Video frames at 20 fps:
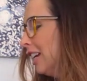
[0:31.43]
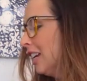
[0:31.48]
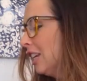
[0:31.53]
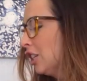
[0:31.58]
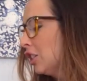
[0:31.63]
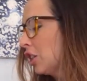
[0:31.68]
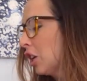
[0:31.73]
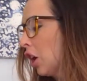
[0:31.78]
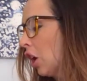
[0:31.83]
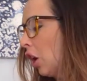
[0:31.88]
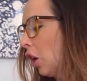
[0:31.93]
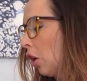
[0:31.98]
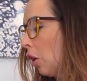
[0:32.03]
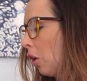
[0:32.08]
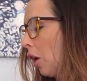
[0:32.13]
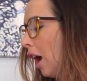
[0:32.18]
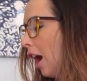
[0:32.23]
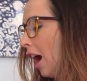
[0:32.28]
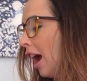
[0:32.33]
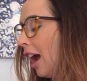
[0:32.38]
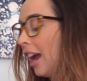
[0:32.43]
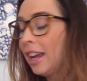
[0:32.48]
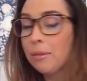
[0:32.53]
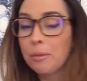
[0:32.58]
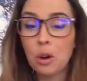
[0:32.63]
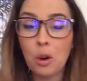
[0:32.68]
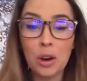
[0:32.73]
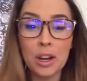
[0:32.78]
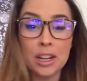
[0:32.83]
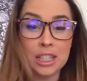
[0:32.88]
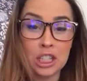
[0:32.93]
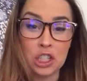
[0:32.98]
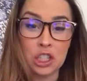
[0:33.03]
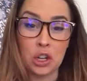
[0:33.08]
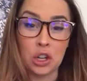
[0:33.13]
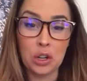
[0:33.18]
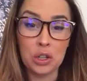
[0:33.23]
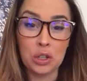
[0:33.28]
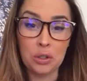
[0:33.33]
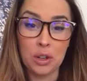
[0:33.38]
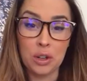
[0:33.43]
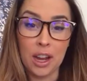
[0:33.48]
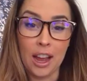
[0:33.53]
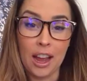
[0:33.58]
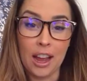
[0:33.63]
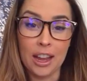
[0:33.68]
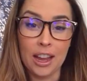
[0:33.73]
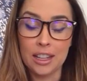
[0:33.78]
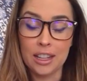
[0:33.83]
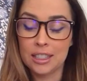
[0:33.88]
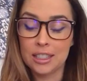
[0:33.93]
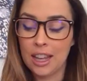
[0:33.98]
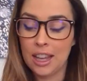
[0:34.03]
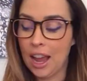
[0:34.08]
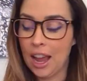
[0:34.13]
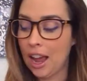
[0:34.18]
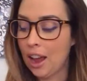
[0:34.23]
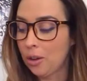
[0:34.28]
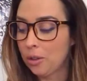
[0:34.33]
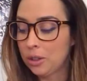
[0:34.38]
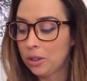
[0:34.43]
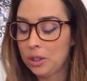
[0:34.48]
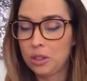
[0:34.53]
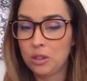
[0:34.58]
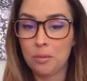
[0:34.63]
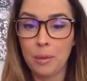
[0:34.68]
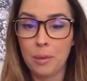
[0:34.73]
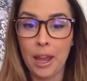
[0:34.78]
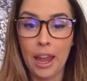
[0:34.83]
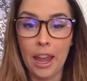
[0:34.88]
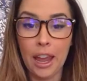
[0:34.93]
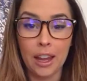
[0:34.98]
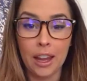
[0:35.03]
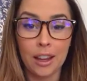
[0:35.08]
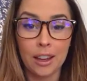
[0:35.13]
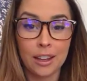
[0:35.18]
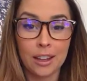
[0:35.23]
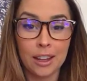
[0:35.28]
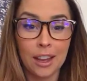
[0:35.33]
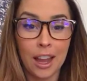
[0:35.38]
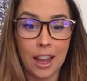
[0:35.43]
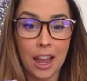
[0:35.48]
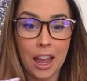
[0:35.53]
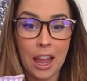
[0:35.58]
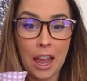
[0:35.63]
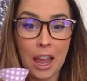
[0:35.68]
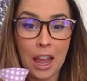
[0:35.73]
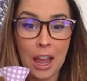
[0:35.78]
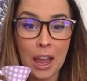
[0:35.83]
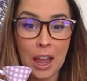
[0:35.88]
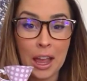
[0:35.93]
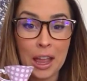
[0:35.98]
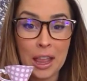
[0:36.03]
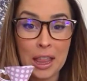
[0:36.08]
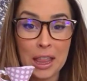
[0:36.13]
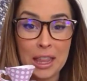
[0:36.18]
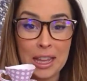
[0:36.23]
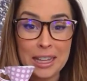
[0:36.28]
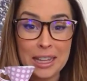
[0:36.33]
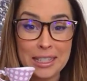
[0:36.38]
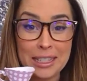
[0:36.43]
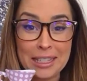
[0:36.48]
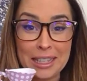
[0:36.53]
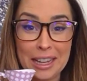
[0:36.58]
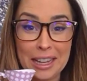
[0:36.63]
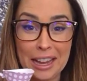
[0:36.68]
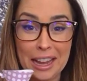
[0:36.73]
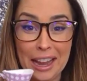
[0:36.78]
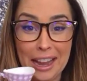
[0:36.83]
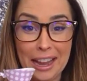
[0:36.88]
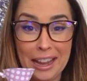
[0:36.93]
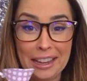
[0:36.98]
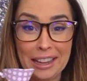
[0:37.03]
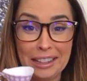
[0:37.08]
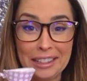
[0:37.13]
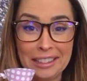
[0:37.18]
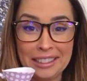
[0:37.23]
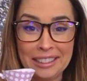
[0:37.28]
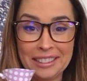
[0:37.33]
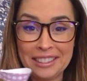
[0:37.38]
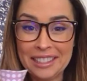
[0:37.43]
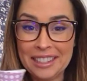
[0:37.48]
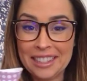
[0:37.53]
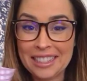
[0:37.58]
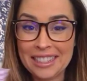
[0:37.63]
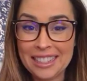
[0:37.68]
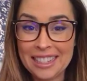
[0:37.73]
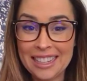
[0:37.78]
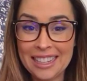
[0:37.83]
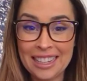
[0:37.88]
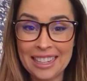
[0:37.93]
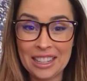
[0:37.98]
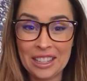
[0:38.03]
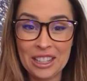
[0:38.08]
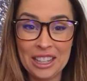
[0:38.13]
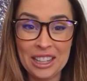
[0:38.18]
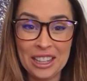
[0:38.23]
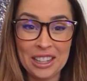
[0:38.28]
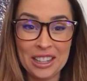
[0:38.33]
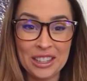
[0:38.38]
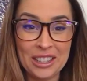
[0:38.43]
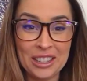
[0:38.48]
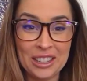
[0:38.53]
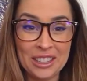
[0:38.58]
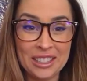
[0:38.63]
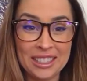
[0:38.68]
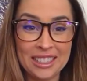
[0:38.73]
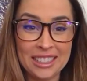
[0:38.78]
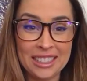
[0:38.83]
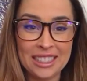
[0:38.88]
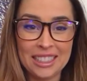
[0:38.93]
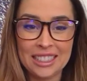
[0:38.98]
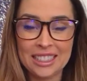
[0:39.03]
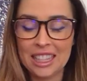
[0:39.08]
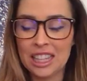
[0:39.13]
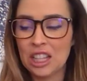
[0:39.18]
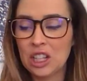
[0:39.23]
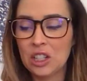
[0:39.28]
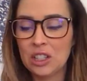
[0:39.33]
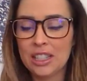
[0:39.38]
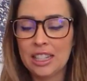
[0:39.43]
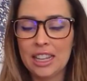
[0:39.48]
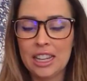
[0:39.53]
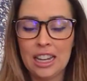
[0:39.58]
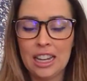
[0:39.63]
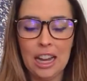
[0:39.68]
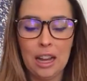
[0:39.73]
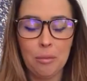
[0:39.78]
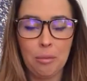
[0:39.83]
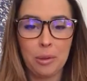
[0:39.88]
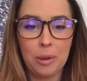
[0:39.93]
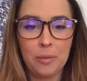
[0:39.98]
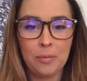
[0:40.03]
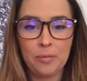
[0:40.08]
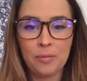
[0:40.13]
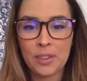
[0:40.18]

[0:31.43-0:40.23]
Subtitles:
So I'm going to show you guys how to make this guy. Isn't it cute? It's a little teacup